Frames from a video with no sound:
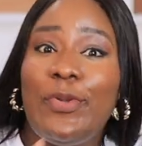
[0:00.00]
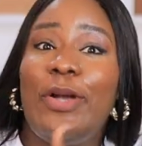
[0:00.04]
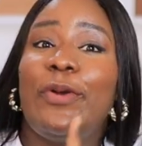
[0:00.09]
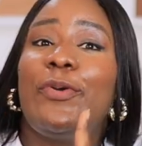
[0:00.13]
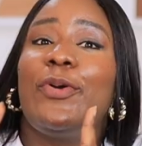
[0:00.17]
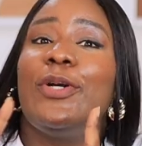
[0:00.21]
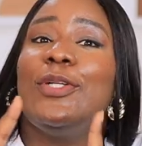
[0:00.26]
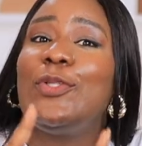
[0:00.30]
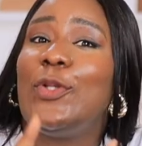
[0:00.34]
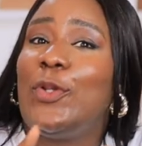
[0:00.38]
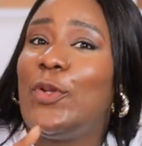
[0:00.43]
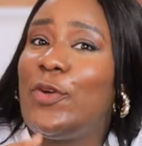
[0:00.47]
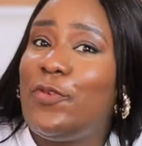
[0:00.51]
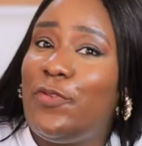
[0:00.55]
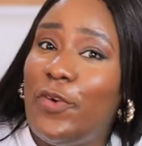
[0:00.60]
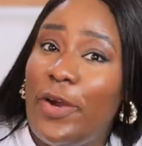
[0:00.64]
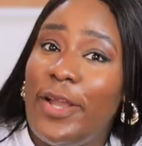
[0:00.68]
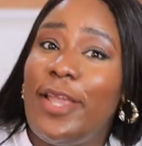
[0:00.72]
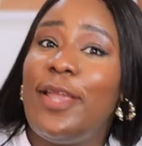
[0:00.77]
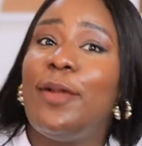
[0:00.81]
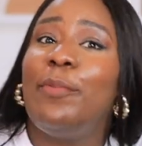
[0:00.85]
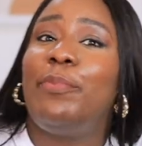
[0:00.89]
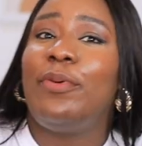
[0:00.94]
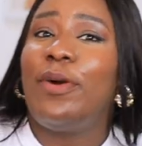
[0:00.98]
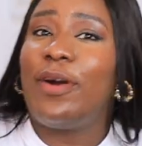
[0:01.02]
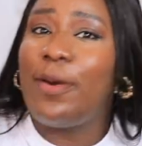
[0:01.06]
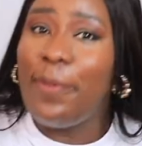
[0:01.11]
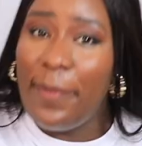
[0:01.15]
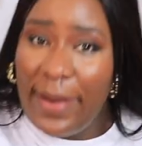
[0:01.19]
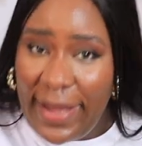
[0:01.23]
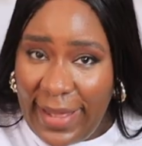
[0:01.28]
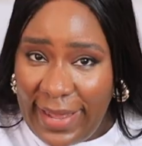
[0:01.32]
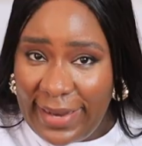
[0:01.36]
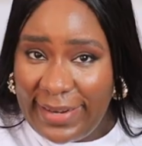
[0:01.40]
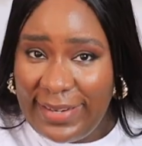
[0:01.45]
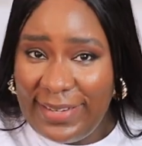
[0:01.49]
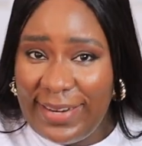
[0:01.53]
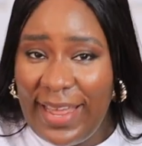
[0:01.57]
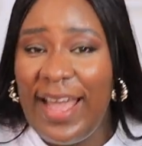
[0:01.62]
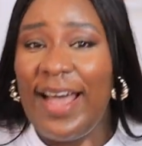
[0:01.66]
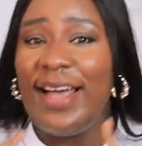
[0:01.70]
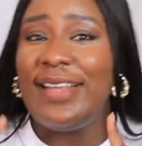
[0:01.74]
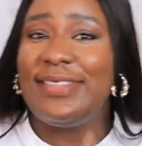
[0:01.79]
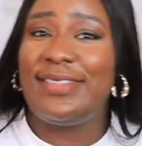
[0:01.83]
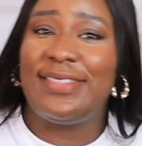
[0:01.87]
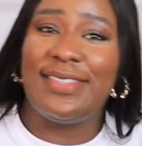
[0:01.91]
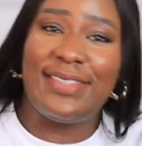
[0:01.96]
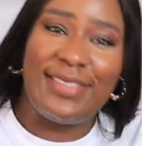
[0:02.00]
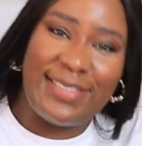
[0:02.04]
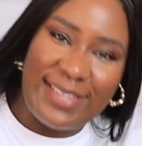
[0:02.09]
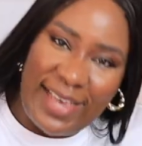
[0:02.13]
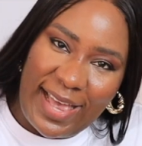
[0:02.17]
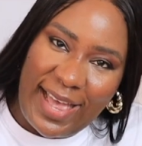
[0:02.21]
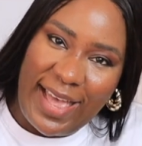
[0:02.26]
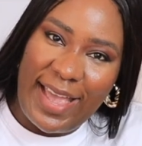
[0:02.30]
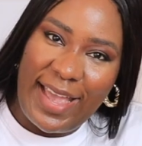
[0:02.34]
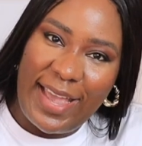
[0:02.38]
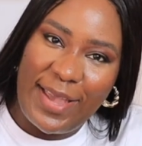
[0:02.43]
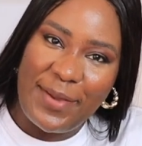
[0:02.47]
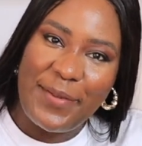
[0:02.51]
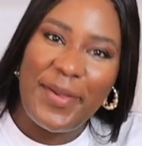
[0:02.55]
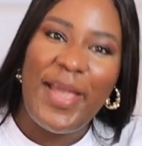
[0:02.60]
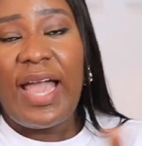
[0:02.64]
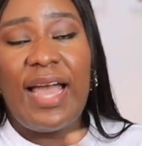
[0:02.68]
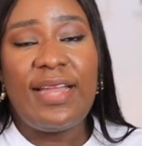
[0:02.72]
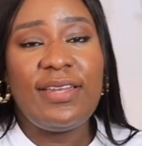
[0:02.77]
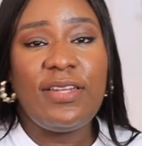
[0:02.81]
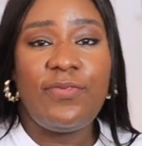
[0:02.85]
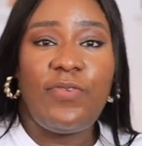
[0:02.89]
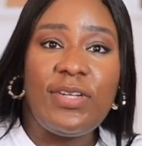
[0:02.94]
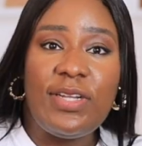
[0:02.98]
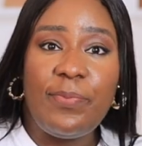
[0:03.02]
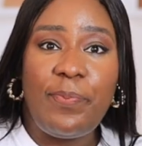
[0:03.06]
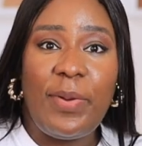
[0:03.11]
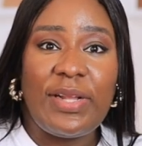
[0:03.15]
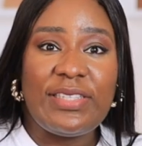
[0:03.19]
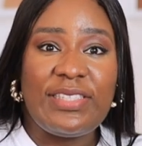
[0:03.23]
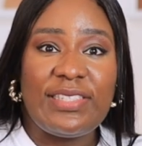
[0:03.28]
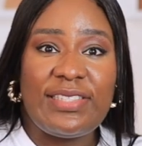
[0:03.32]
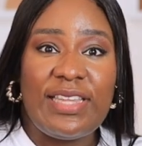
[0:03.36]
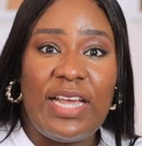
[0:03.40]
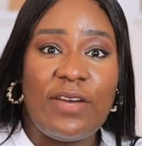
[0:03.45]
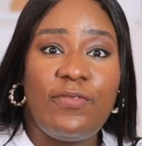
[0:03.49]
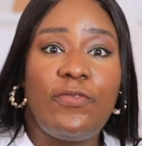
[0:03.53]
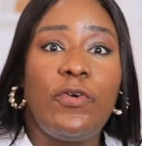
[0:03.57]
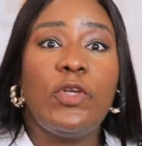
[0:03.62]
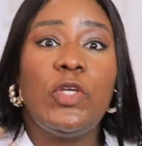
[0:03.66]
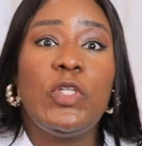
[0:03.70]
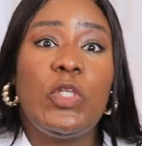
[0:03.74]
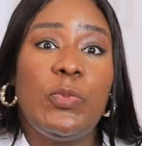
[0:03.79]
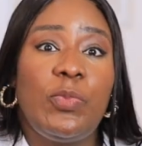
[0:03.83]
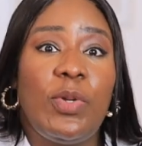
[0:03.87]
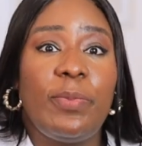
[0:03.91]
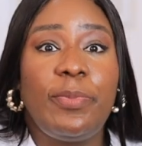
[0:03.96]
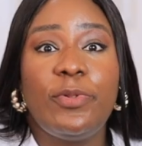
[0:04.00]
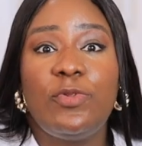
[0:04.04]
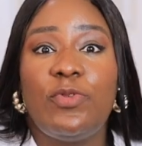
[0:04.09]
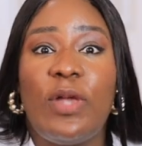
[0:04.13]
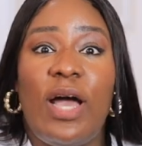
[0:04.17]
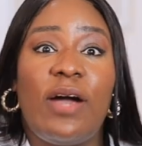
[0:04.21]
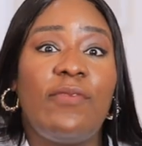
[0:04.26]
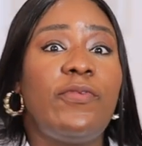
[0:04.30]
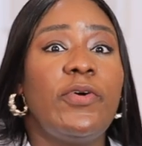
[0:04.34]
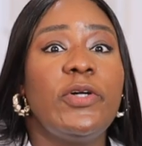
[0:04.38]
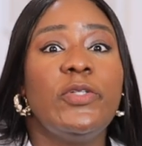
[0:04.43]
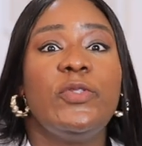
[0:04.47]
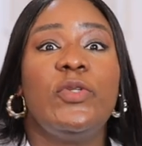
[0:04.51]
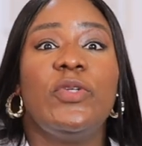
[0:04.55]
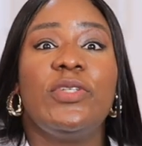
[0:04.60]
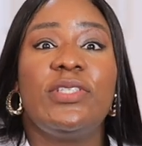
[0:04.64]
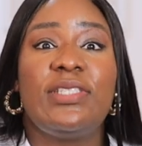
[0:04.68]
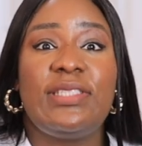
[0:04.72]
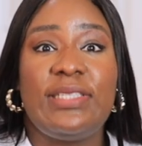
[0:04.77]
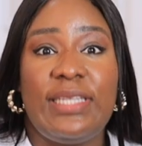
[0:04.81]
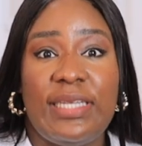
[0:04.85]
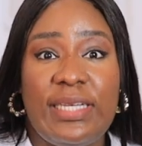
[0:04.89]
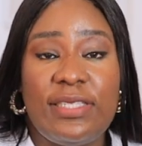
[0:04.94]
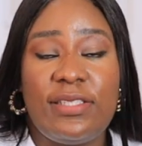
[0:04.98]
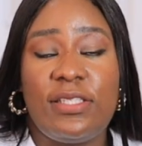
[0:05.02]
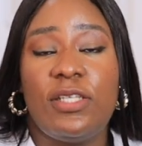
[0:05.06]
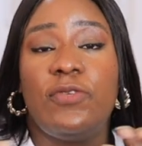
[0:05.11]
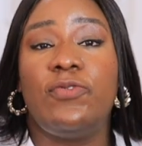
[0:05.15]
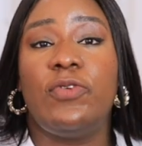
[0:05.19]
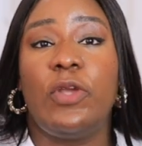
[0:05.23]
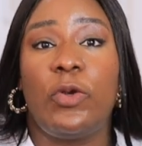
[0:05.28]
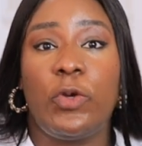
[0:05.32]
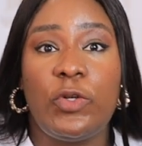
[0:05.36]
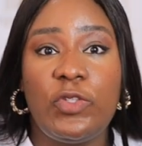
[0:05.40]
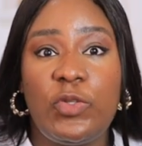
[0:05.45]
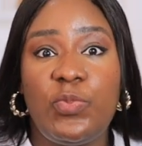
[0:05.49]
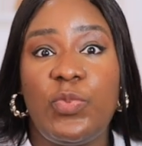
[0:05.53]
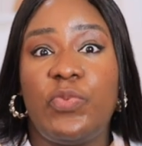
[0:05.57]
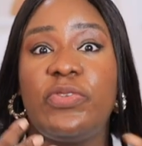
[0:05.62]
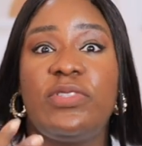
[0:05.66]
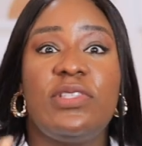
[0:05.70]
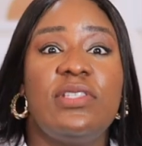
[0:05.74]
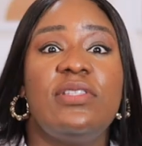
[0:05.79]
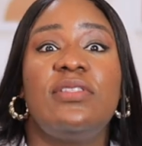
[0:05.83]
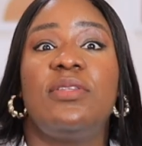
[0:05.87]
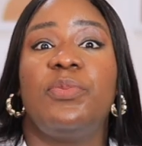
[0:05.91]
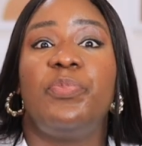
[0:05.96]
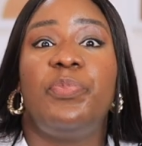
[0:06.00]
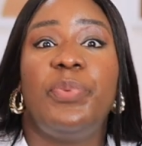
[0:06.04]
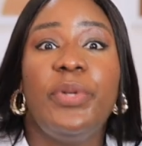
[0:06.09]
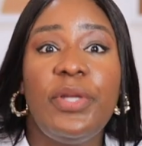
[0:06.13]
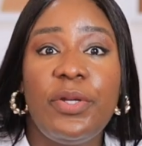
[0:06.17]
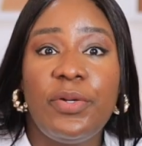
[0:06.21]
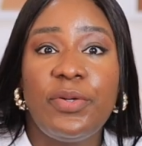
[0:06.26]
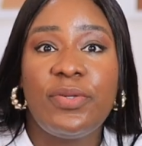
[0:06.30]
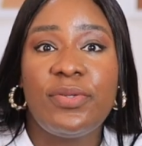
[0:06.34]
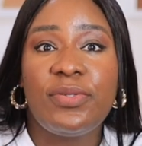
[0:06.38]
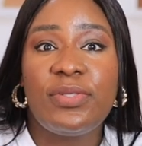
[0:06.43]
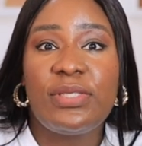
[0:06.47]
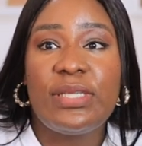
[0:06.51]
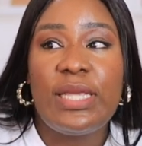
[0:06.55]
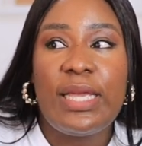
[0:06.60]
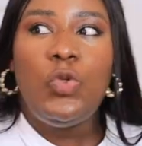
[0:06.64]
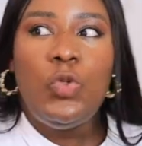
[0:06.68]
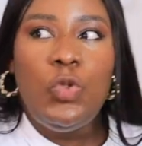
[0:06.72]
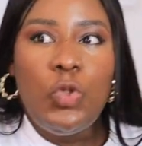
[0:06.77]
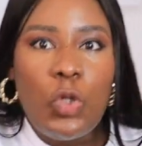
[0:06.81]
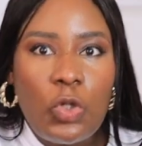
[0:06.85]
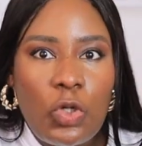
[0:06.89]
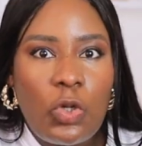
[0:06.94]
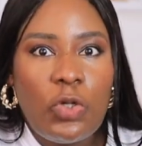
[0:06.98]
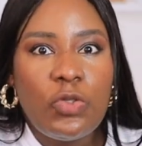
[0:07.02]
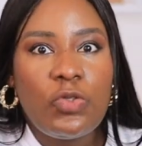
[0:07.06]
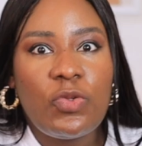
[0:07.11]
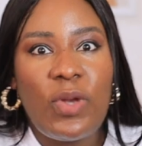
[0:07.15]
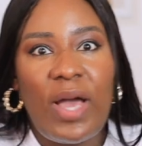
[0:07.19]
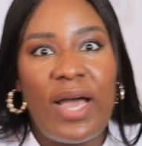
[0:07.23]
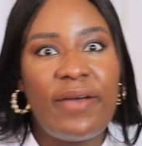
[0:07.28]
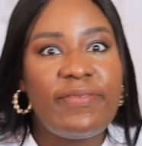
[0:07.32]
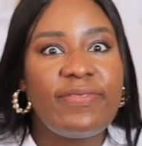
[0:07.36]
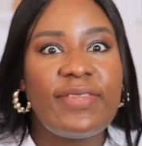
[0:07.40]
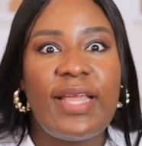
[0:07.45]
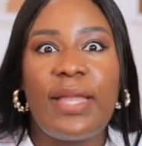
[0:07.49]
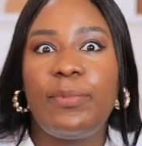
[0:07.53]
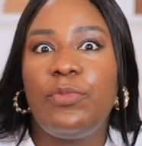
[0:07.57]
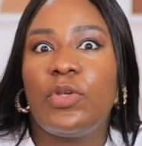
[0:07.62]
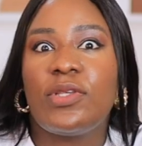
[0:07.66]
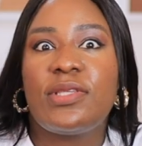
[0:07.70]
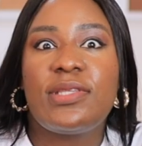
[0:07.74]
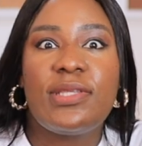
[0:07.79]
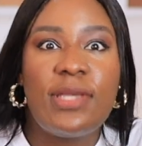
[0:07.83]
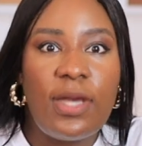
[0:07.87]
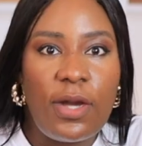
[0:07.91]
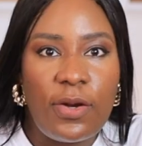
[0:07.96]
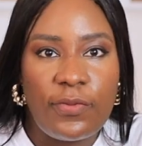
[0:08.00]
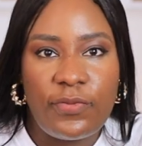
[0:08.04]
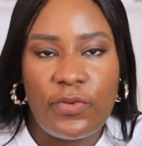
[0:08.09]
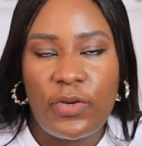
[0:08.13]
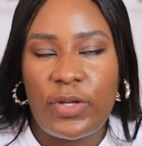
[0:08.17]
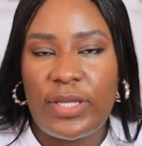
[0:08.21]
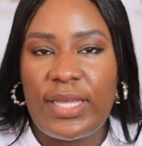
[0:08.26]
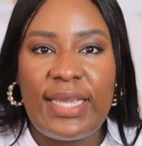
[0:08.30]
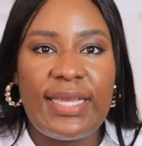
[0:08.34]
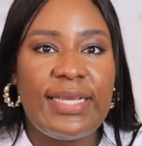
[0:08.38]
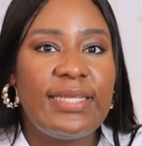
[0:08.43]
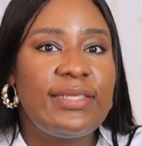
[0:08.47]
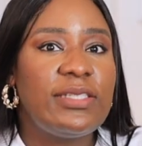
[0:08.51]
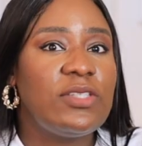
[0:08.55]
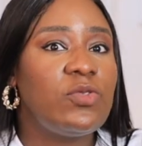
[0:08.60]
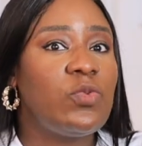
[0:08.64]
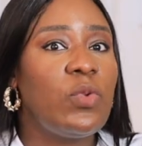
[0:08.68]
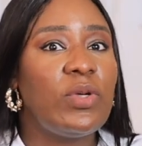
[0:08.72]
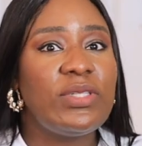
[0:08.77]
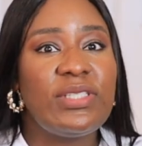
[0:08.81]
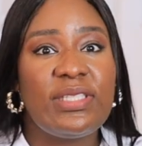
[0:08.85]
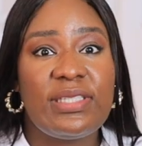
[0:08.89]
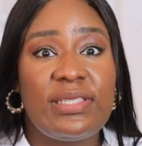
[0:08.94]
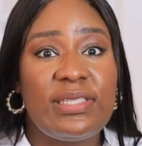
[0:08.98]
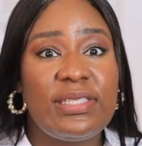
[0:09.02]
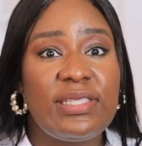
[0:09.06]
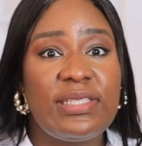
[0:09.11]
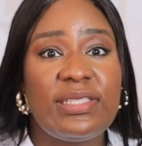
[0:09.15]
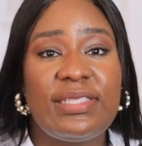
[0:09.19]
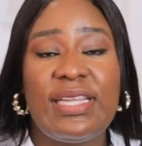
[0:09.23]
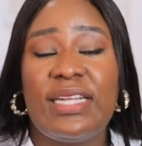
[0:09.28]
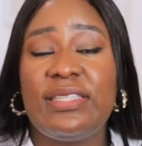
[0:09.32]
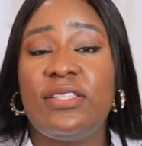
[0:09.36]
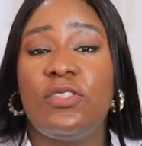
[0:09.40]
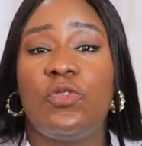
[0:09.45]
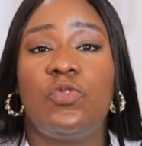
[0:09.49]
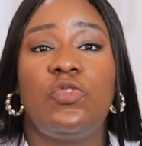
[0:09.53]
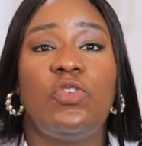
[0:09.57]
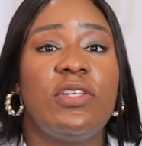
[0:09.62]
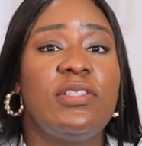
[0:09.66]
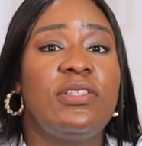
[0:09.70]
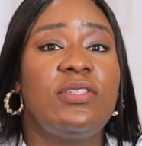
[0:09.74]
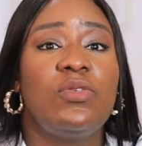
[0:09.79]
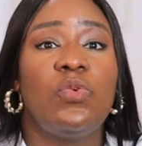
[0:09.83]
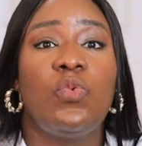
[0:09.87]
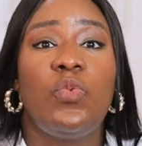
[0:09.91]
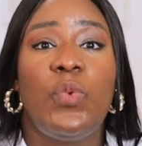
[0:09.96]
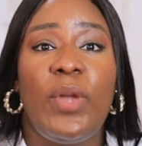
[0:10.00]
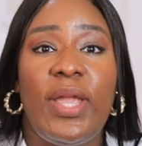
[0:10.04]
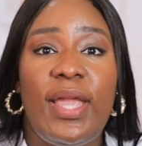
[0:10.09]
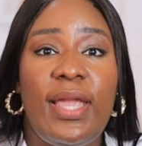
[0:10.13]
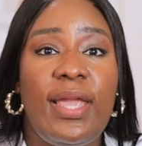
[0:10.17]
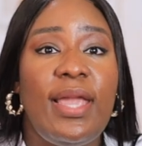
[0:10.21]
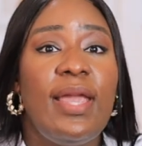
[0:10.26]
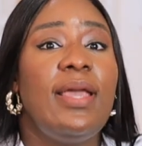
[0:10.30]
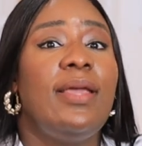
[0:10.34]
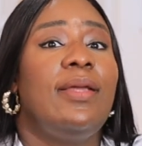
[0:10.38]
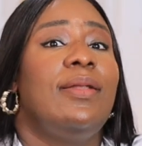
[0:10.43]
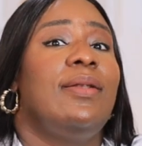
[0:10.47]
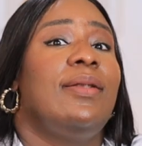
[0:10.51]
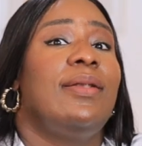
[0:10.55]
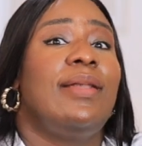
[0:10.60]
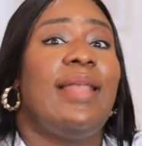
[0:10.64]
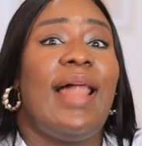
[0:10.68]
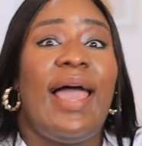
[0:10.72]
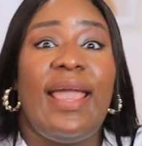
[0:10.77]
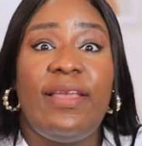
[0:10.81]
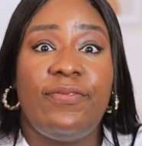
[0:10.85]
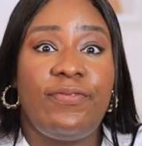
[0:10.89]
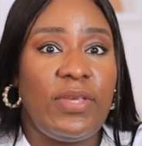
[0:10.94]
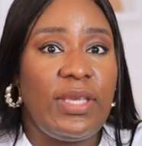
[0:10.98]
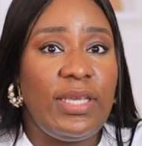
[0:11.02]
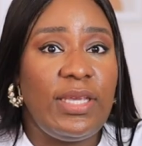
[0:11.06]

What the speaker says: You are going to look for a broke man that has the time. And the funny part is that for you to be able to afford those things, if you're going to be footing the bills, you're not going to have time yourself, okay? It is what it is. That is just the way life